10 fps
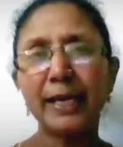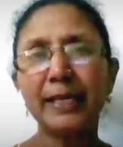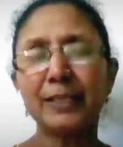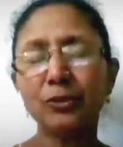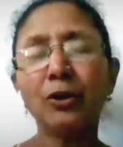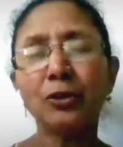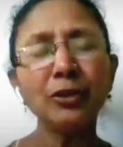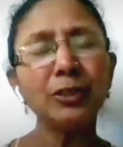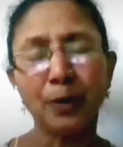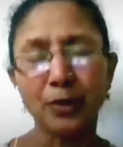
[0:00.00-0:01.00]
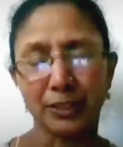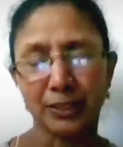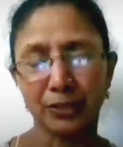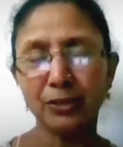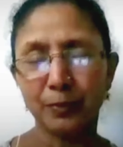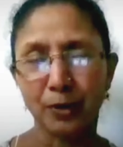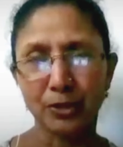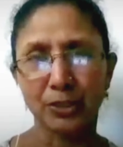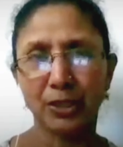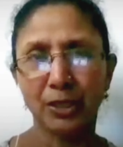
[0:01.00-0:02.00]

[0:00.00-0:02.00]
you're the potter.